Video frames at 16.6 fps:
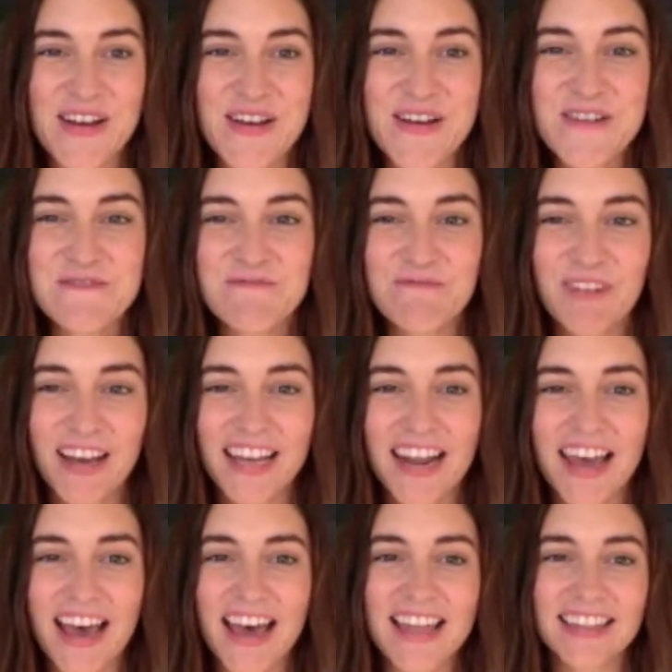But
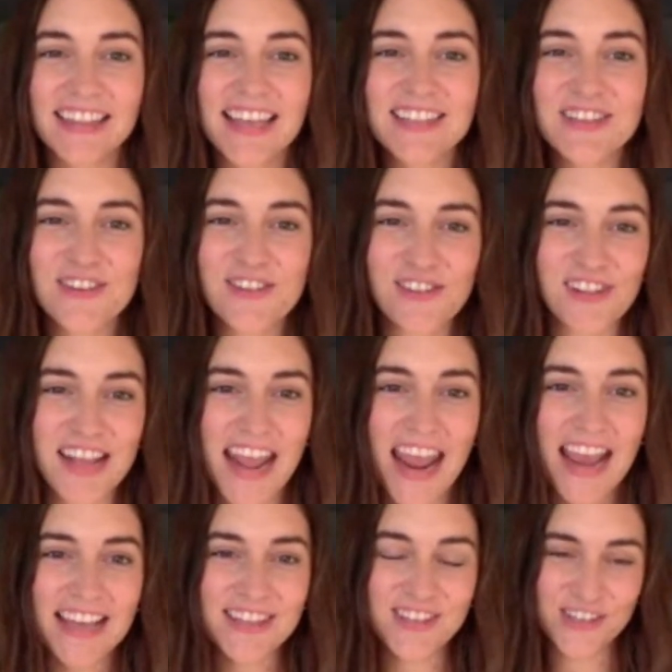let's get through the
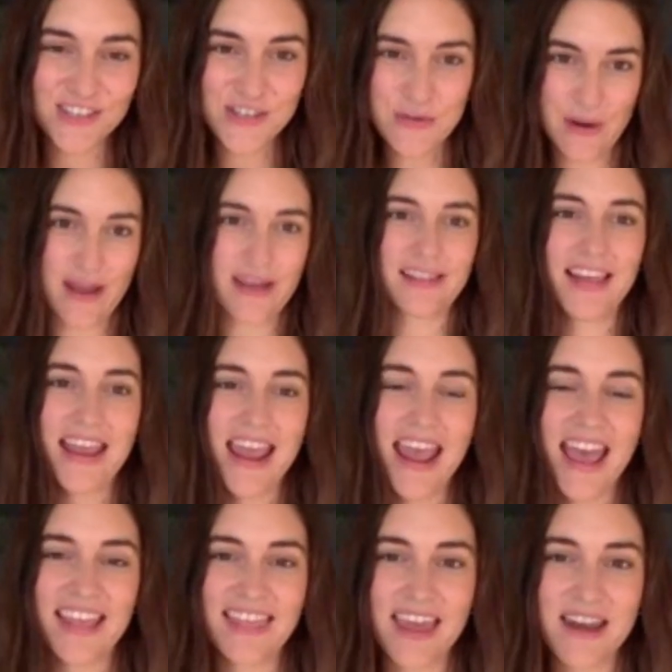answers quickly, and
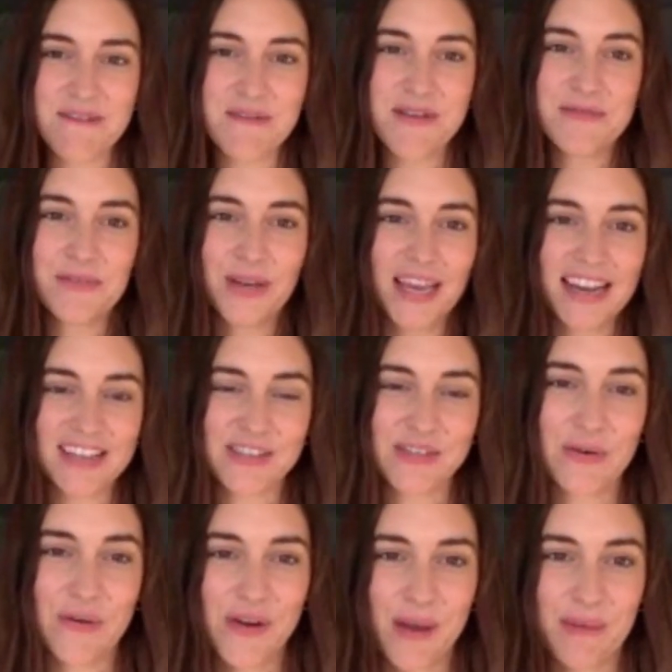then we will get a score
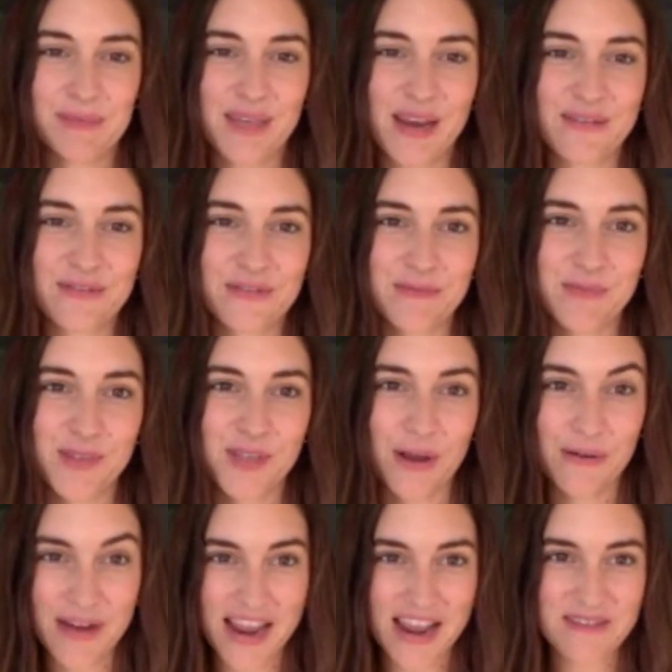update from
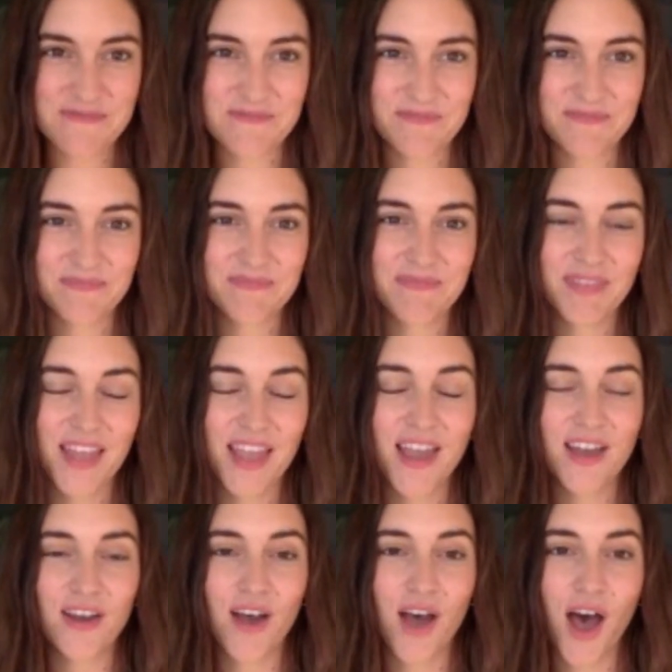Zoe.
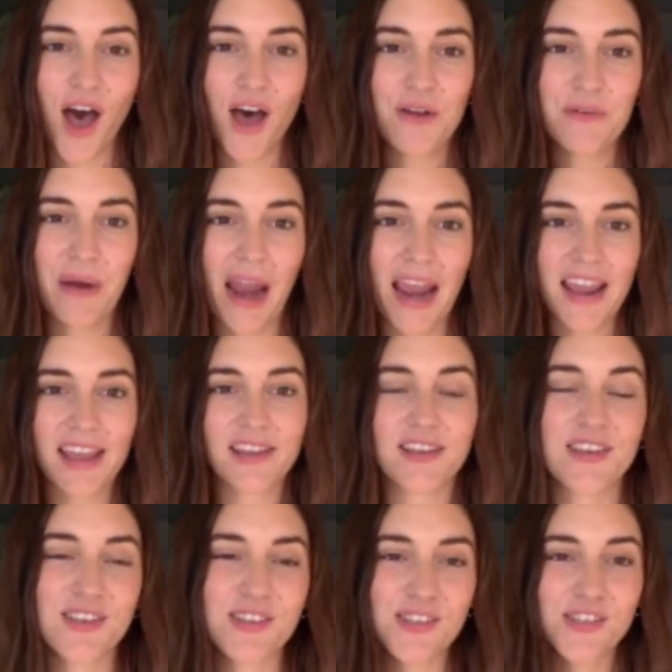All right,
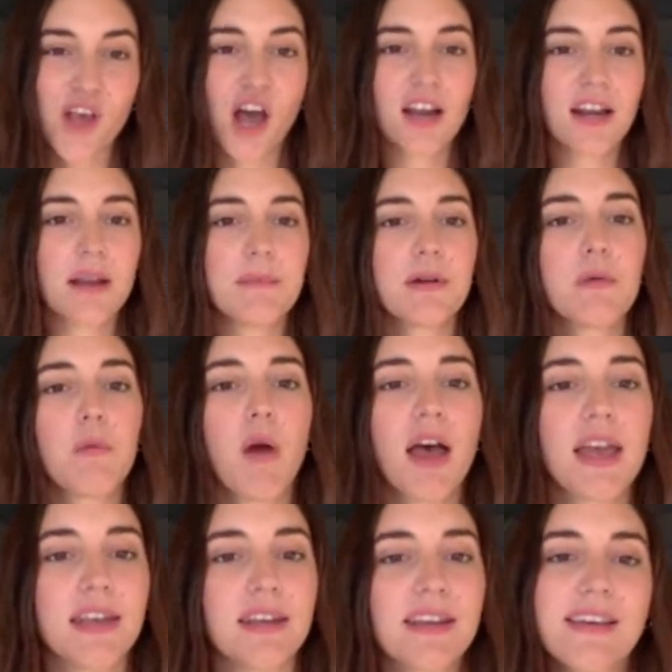song number
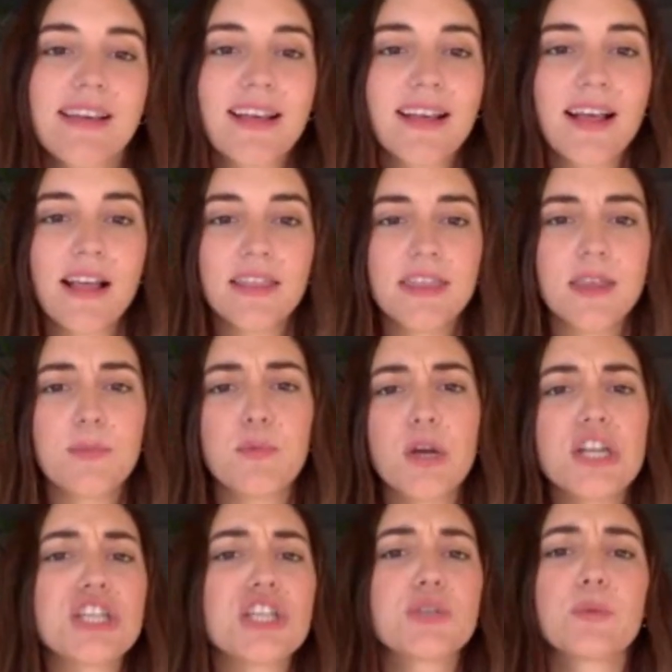1. The
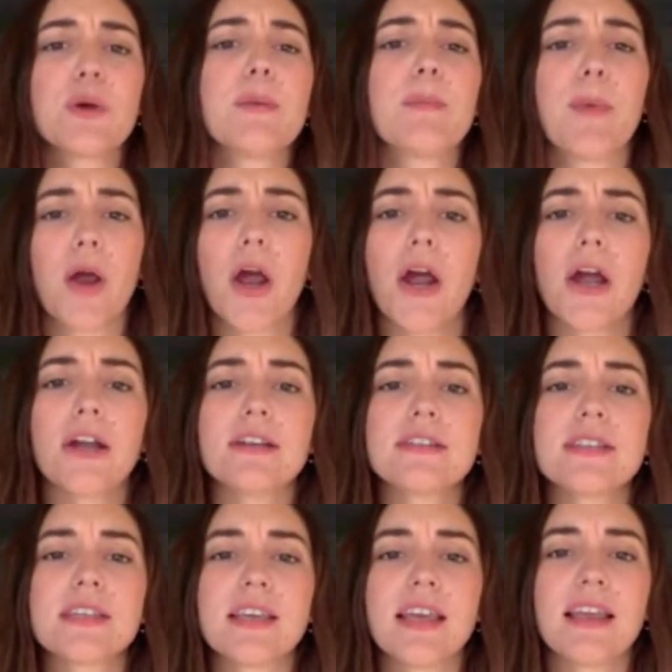bridges were burned.
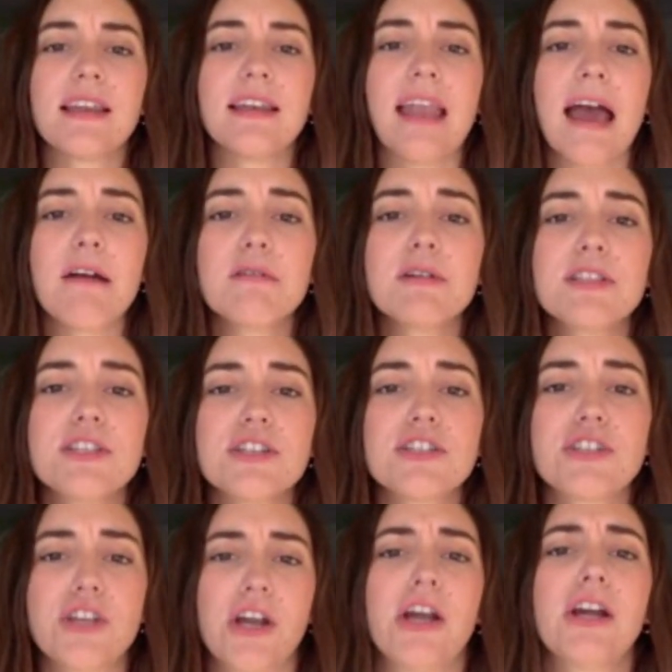Now it's your
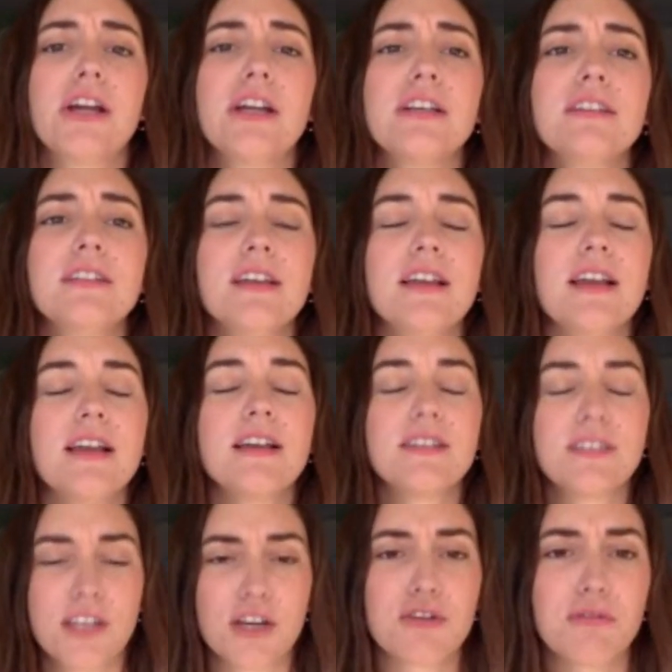turn to
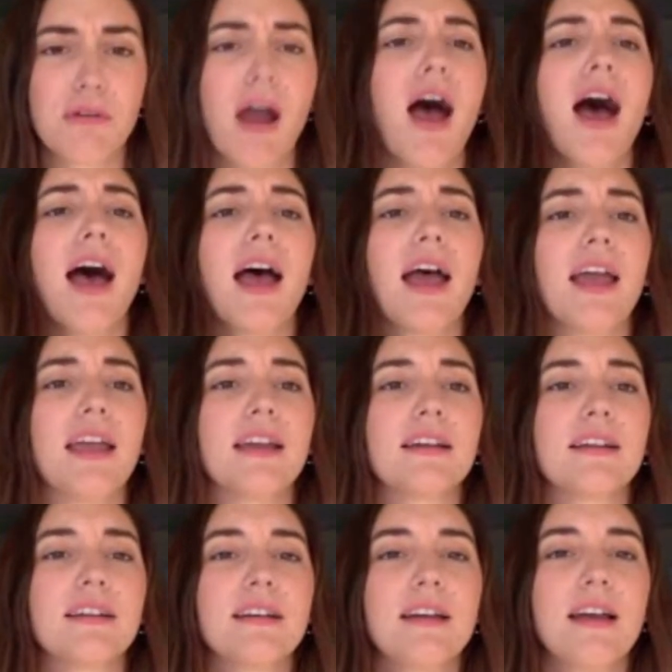cry.
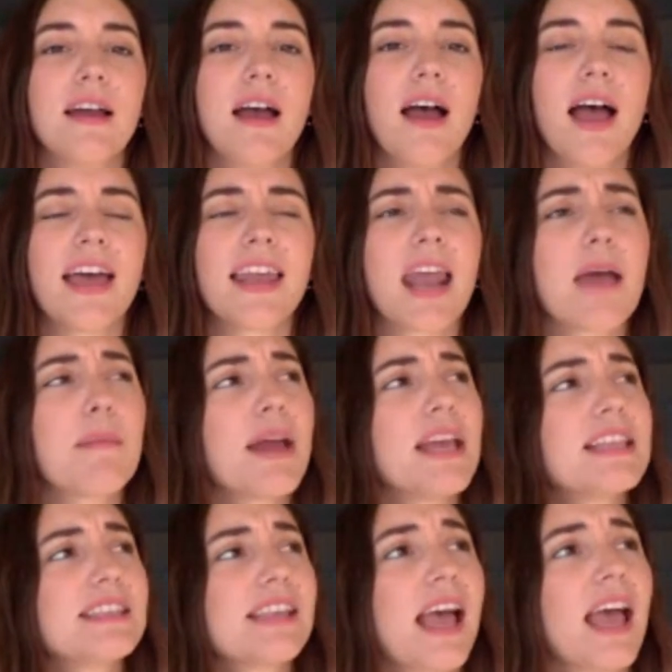And I might
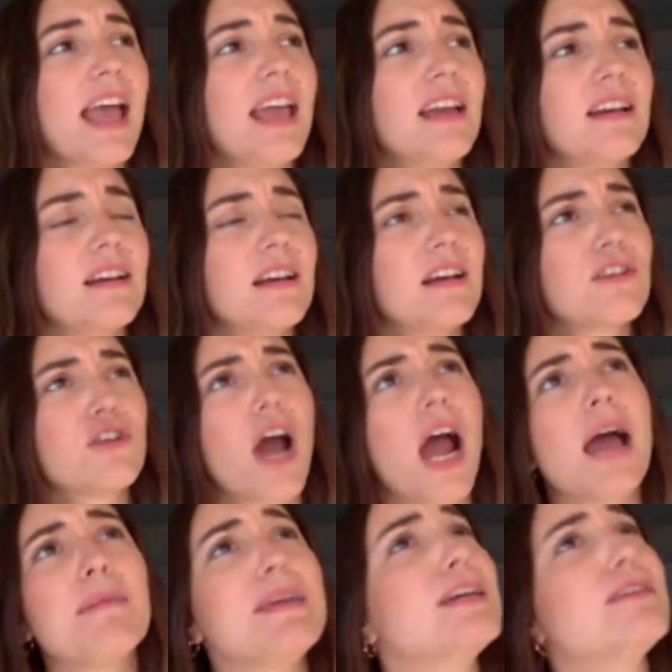say, cry
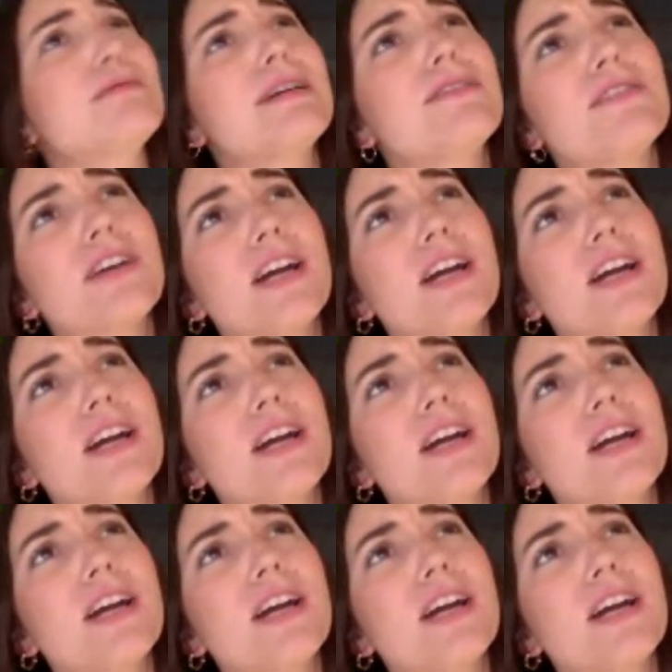me a river.